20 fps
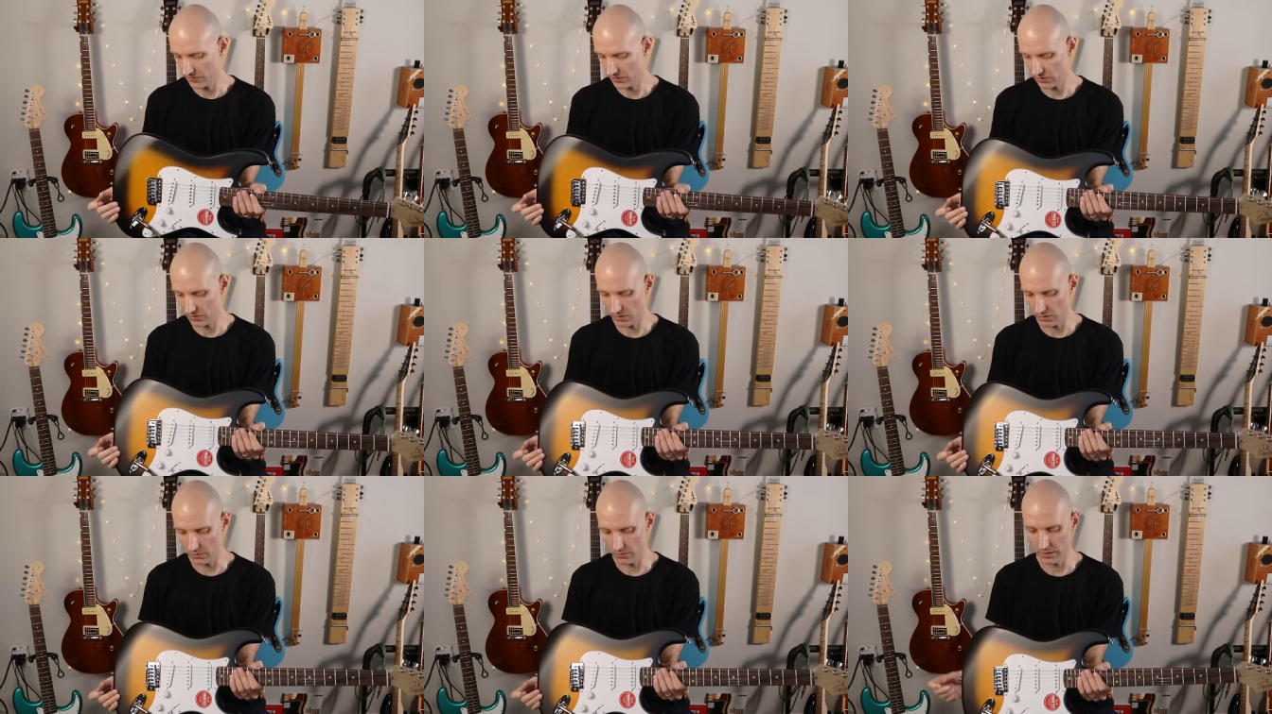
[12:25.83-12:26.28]

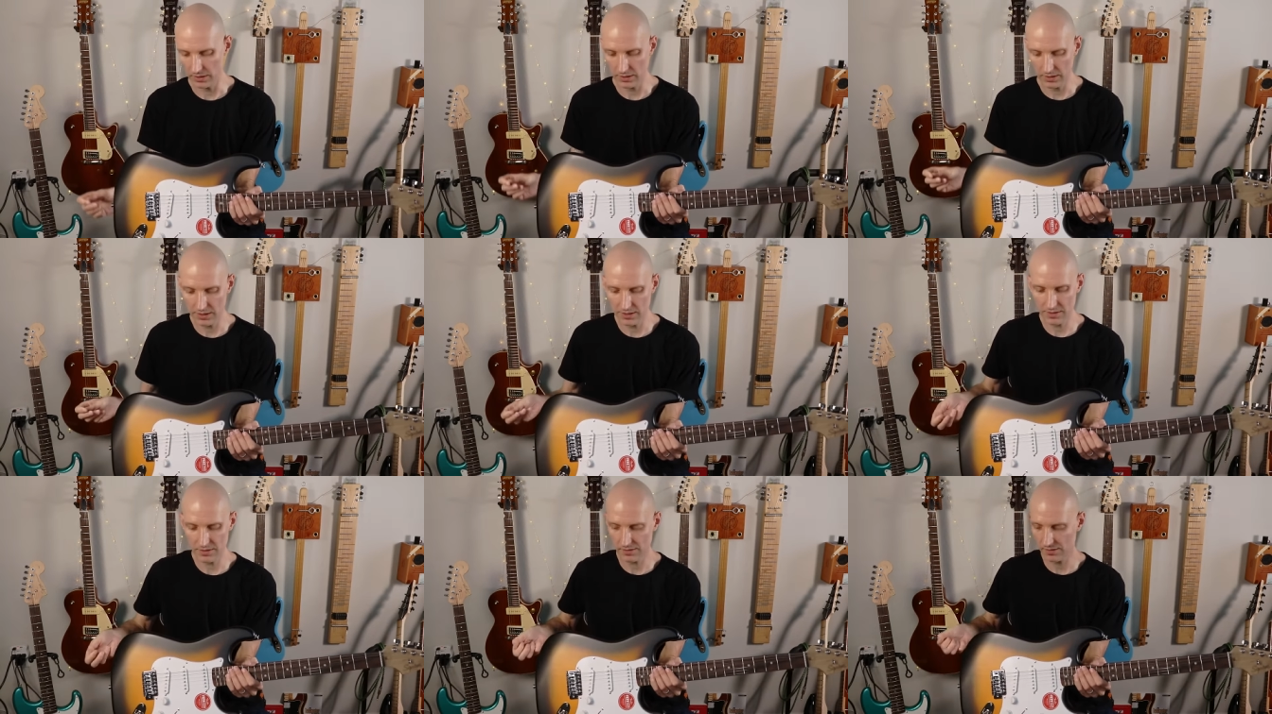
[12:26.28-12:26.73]
So
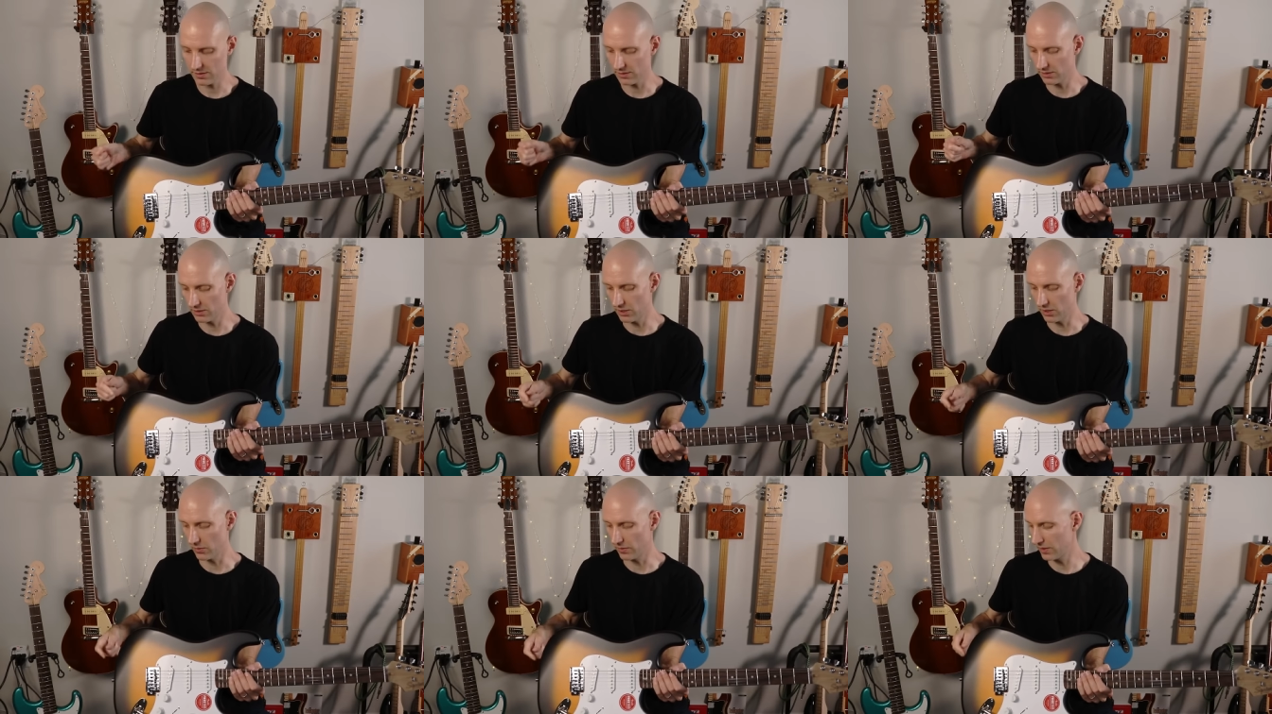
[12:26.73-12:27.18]
it
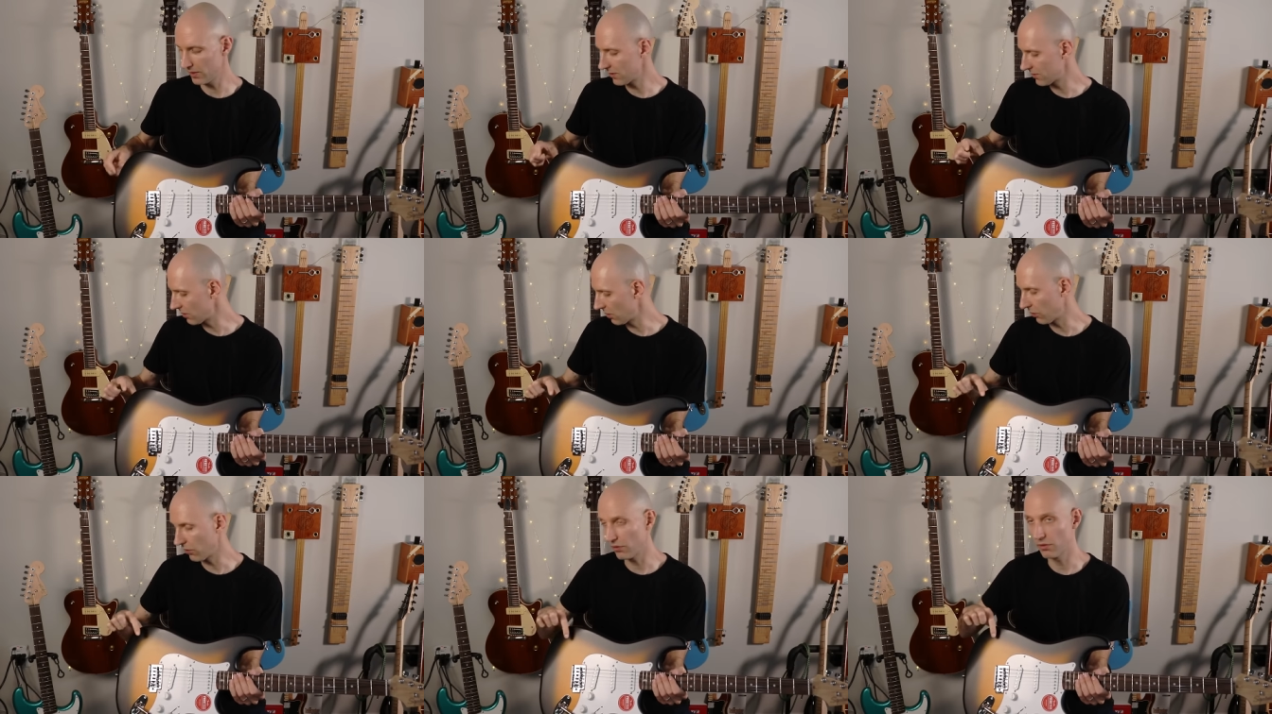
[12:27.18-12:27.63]
is, you know, it
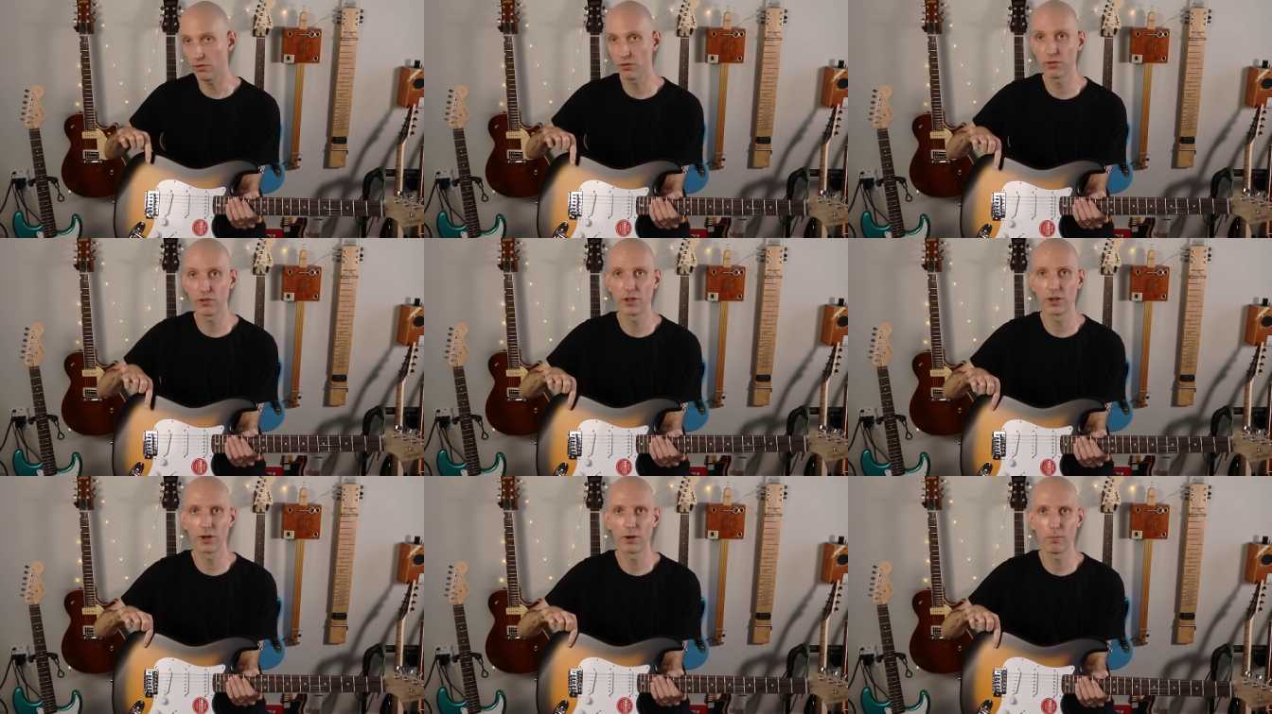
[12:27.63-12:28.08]
is the
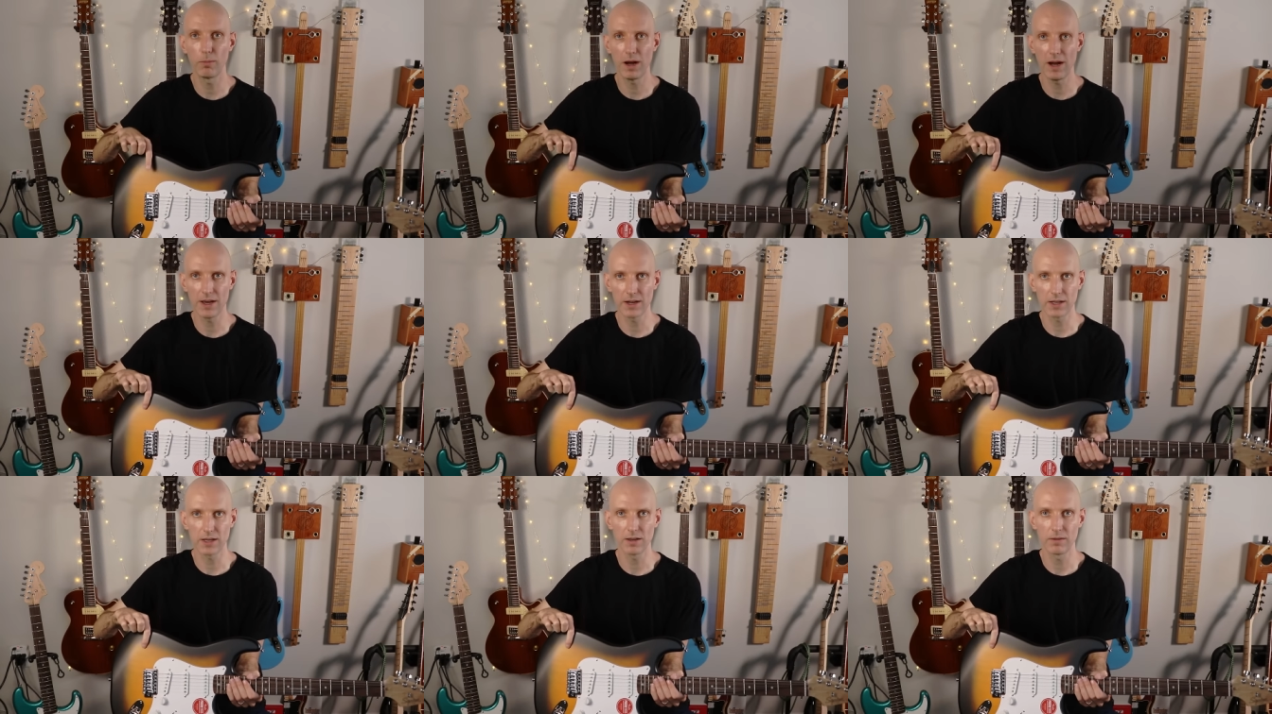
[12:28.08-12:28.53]
thinner
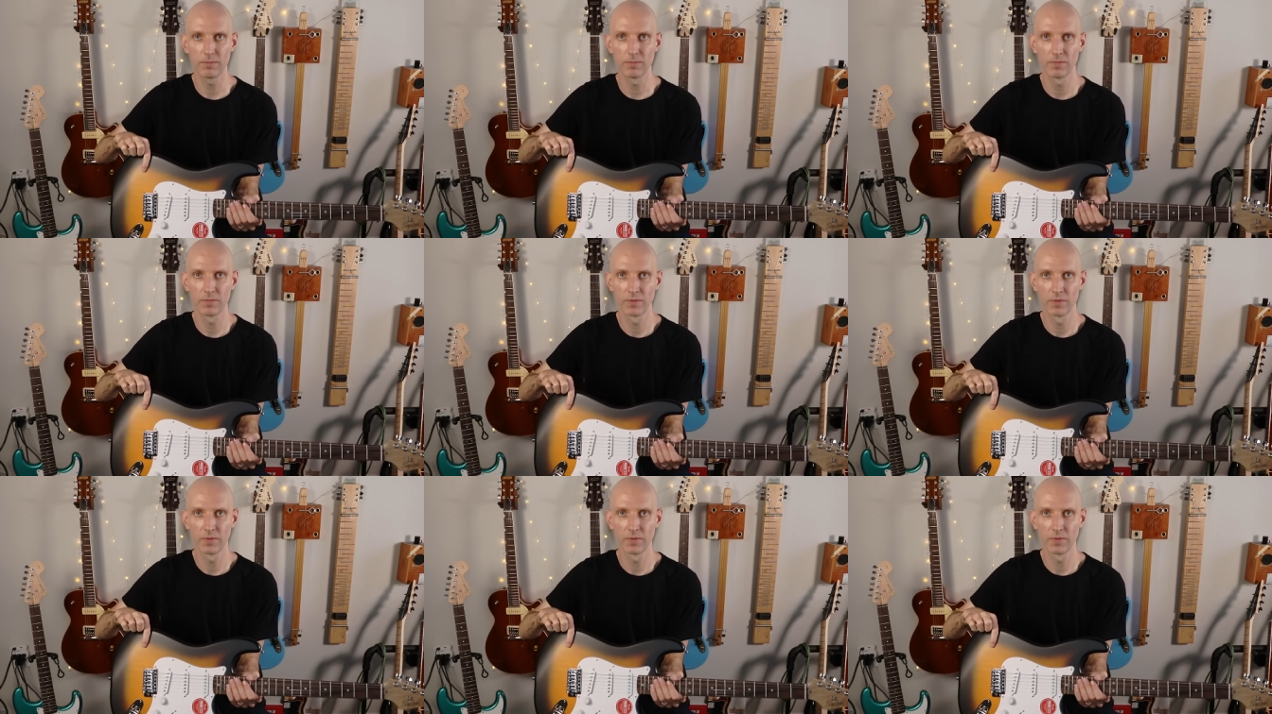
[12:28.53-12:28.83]
body,